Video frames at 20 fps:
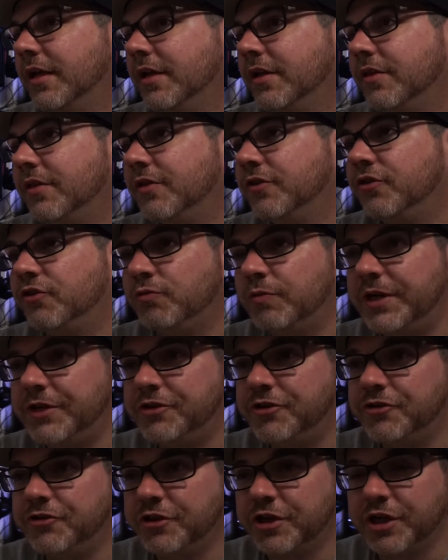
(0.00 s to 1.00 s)
The
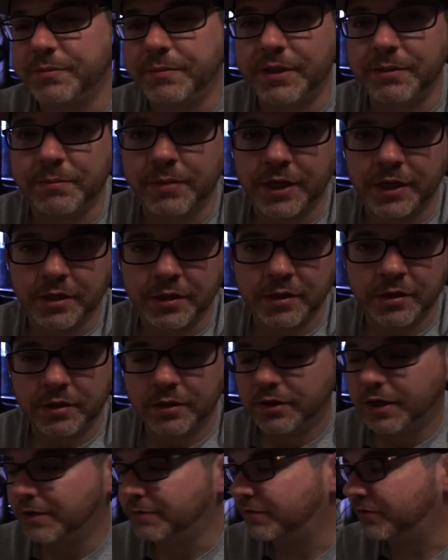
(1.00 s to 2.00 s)
switches could be better.
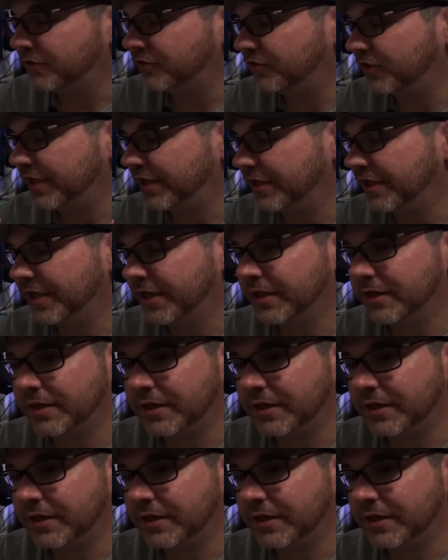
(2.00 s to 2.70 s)
I will say that.